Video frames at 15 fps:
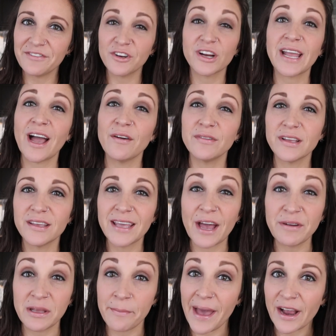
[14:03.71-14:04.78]
if you're
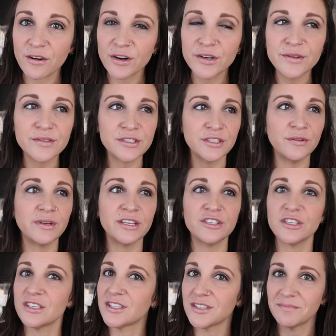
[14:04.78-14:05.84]
counting macros, you can
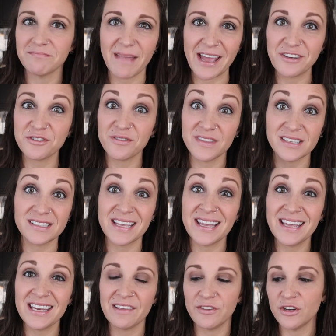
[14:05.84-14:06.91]
just enter this
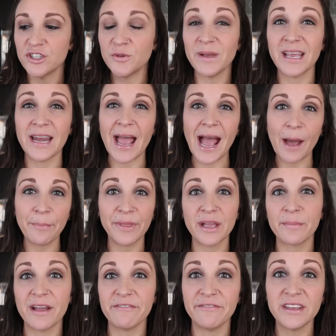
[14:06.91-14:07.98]
in. If you're doing an app like
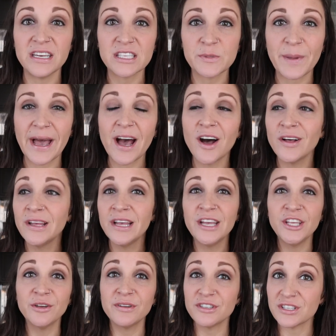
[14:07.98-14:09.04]
MyFitnessPal,
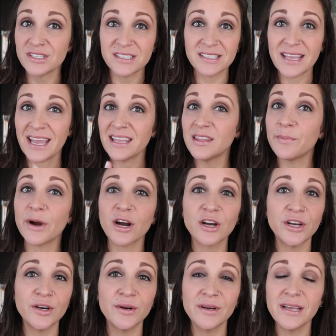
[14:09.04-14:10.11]
you can just scan the
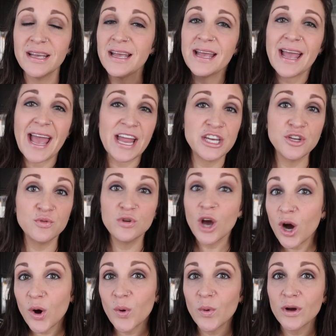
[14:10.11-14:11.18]
barcode and you
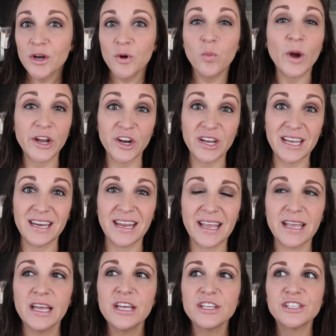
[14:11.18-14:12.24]
know what you're
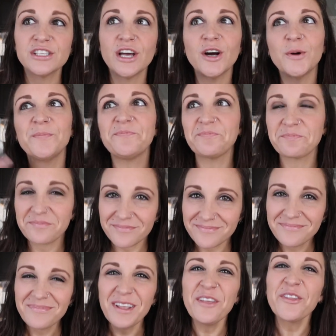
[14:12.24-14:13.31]
eating. So
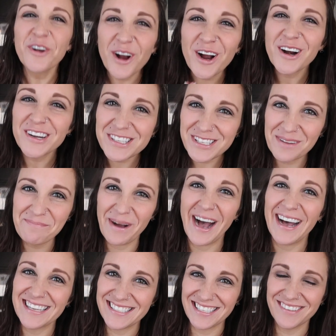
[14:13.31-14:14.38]
there are some
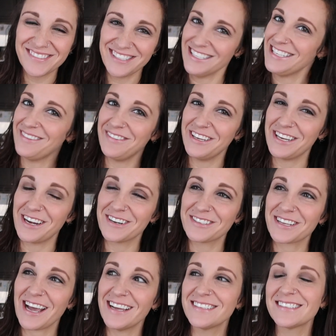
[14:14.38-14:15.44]
positives to T V dinners,
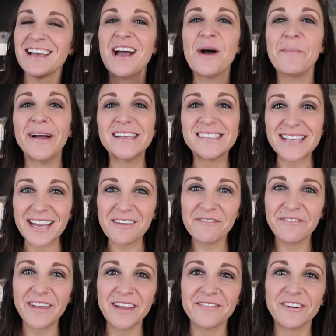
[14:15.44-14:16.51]
guys. My
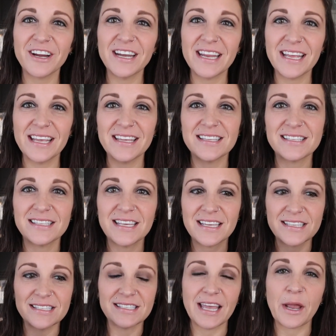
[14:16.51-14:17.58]
second favorite is
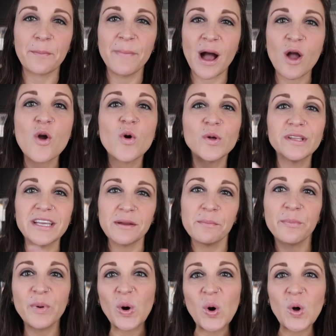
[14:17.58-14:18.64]
this like Mongolian
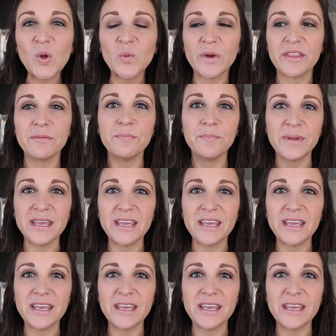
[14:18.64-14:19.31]
bowl with